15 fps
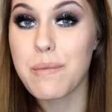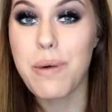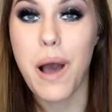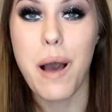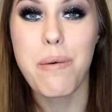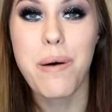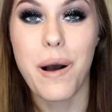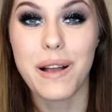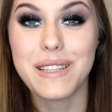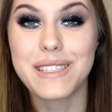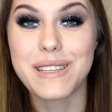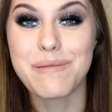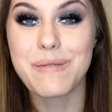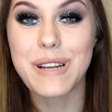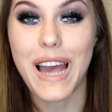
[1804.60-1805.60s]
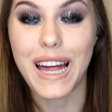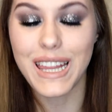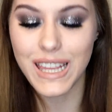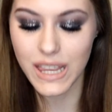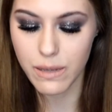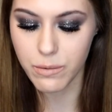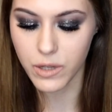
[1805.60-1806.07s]
pop on some Kylie
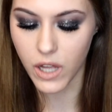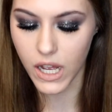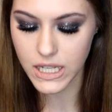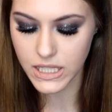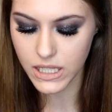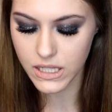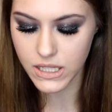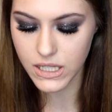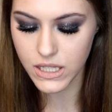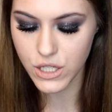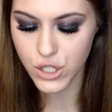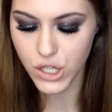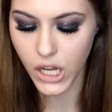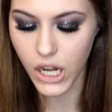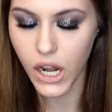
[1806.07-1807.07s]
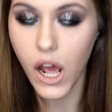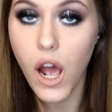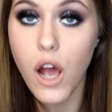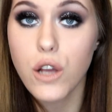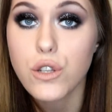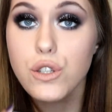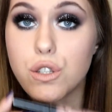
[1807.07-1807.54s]
lip gloss. This is in the shade
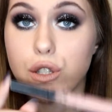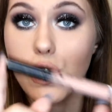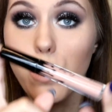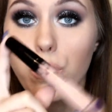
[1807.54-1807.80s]
So